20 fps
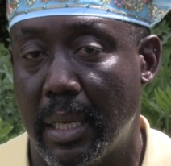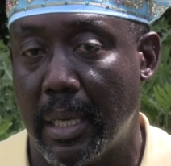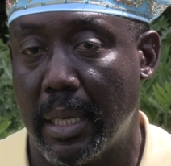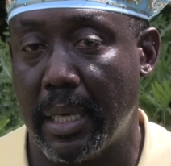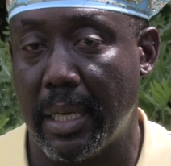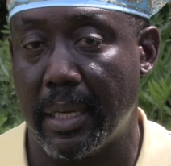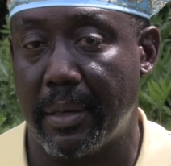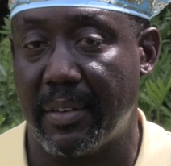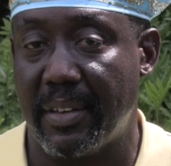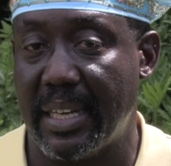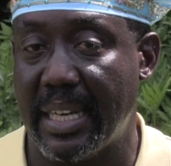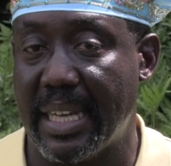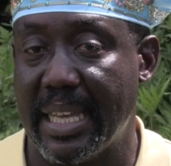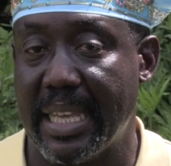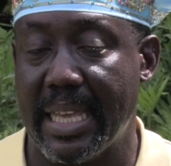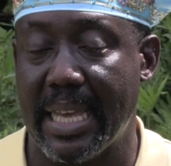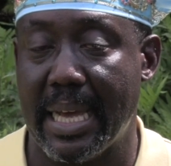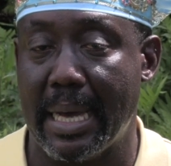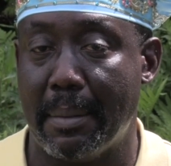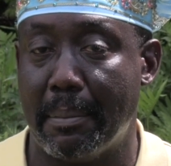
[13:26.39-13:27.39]
herb
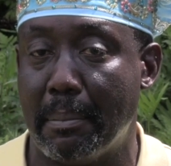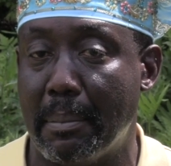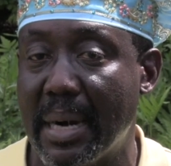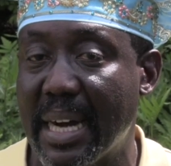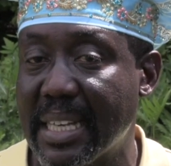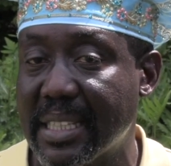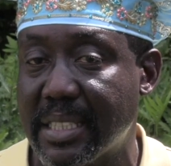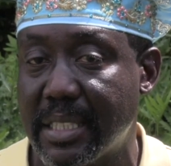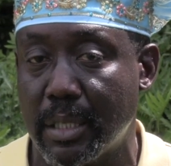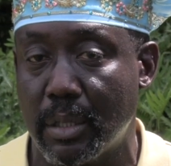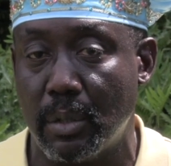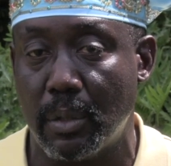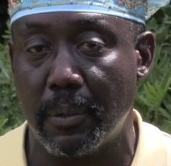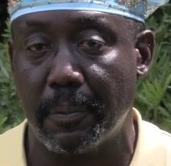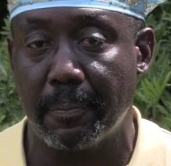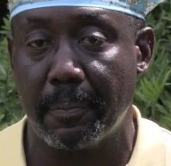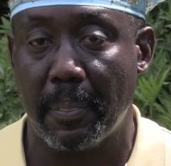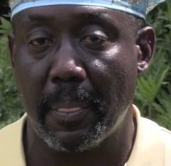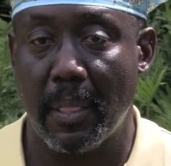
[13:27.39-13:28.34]
like a másigo,